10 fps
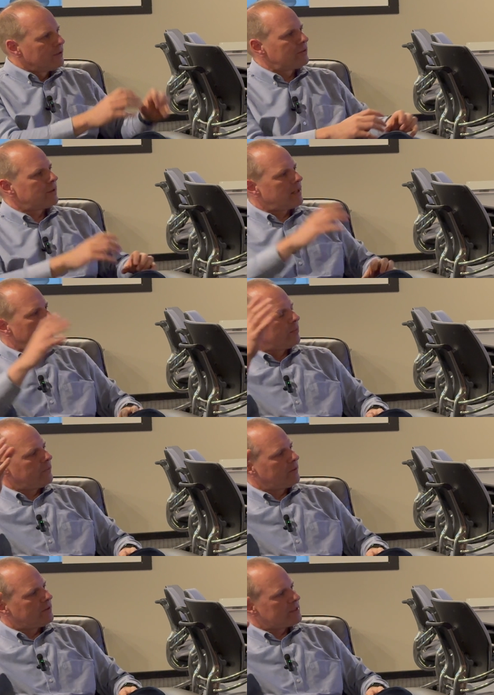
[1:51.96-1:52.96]
to then help
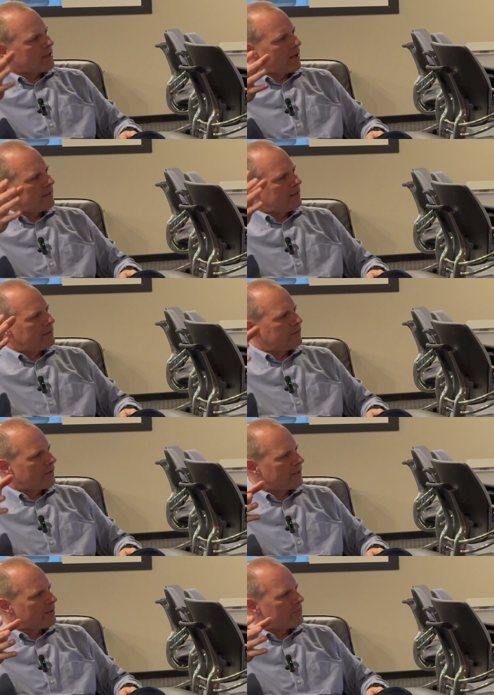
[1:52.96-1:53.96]
design and
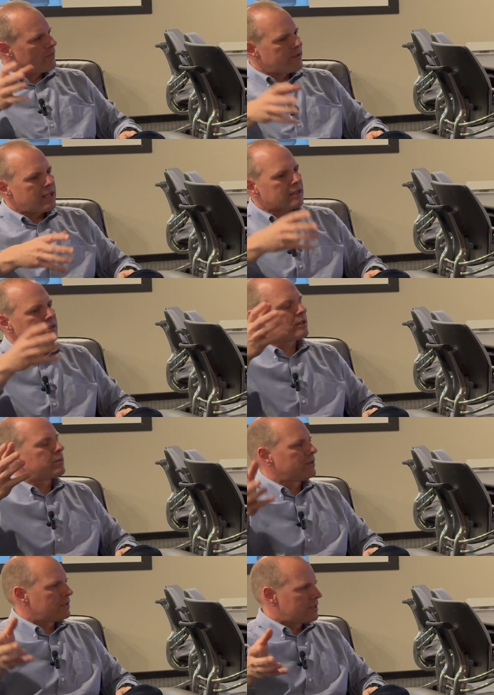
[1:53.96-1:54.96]
develop the next
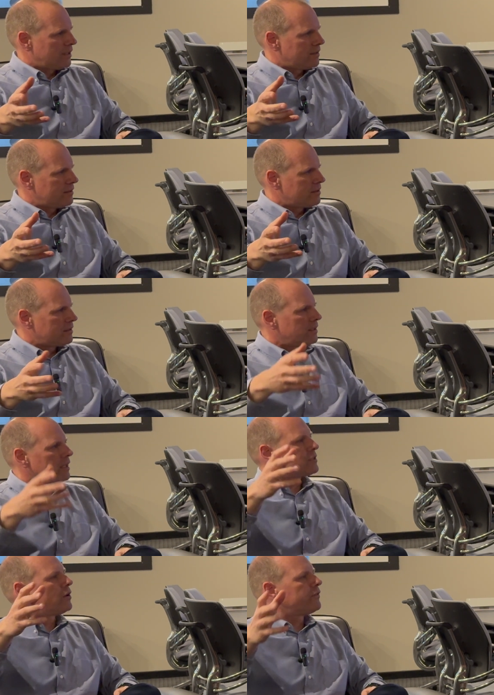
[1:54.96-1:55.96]
experience centers and the
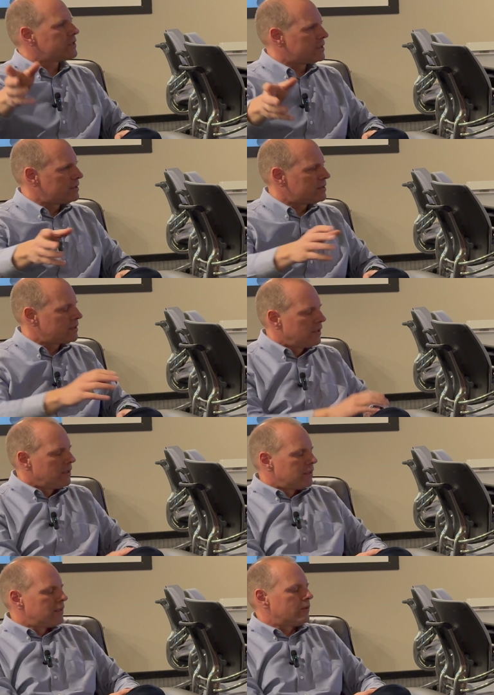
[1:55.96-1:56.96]
next offices
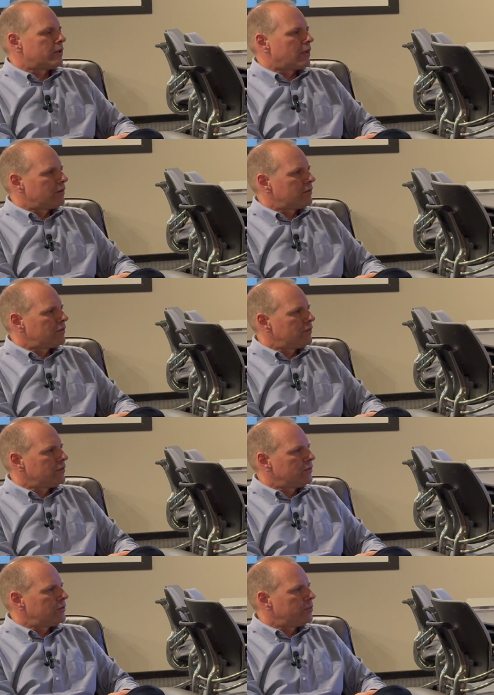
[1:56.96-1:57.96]
that we're going
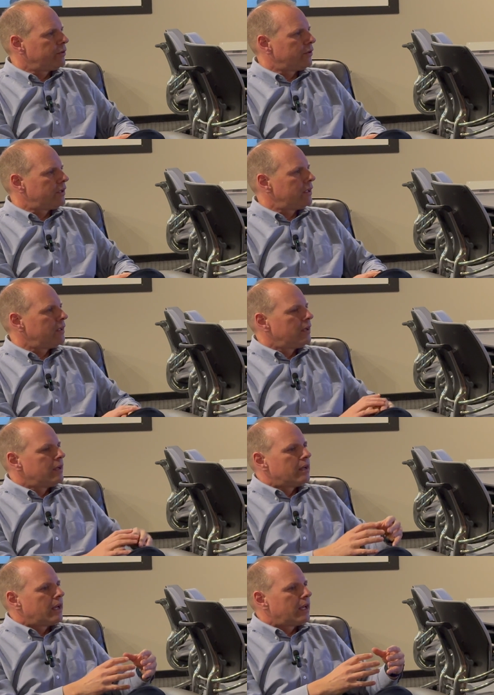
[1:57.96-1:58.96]
to deploy.
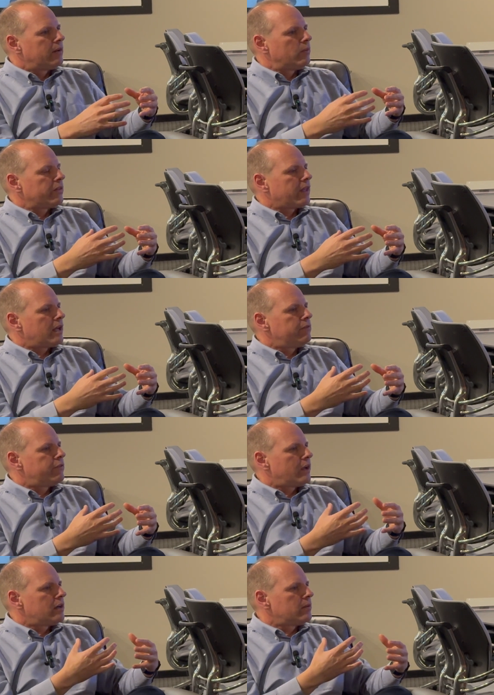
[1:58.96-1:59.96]
And what that
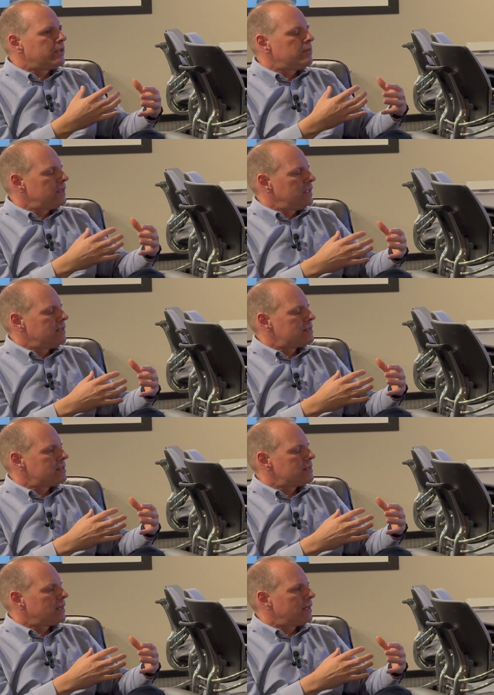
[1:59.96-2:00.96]
invariably means
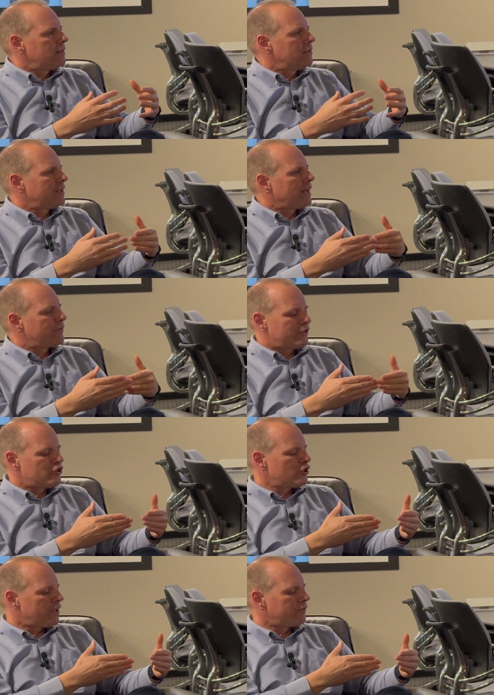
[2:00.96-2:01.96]
is that you're going to have a
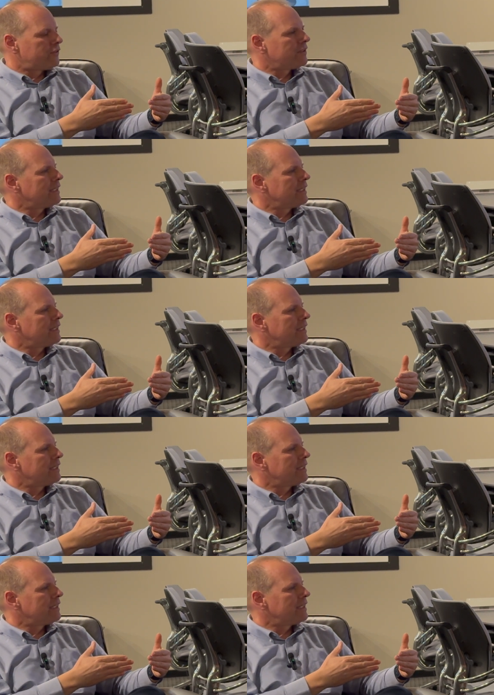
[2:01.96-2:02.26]
shift